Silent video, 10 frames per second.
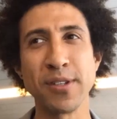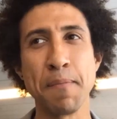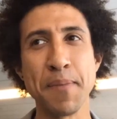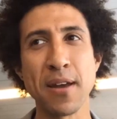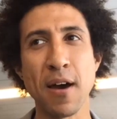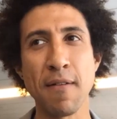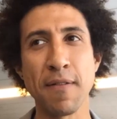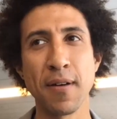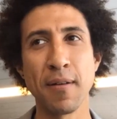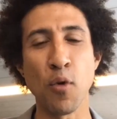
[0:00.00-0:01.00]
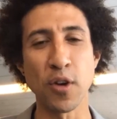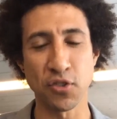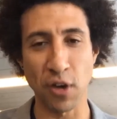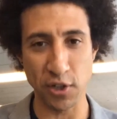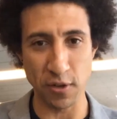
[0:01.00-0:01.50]
bit of more
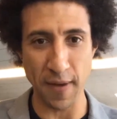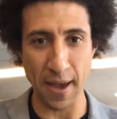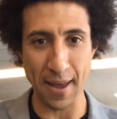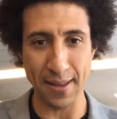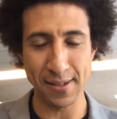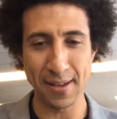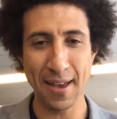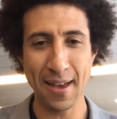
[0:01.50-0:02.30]
structured finance.